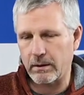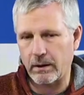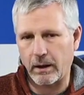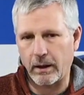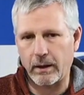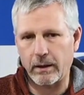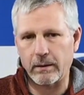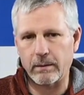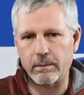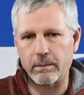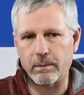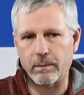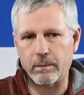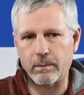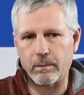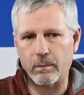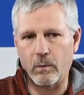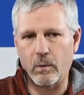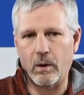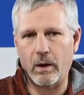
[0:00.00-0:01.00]

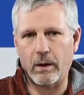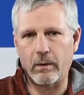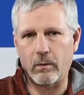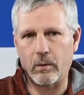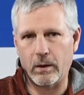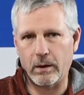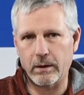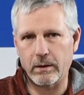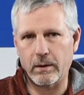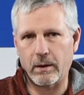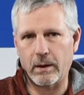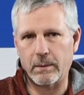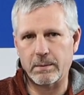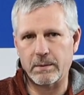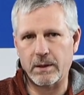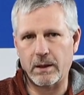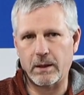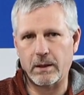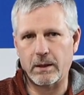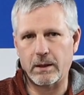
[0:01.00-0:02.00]
want to
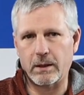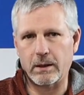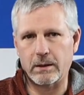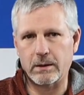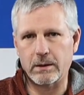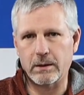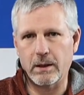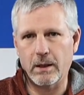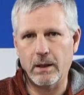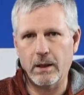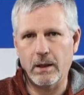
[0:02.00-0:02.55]
update it.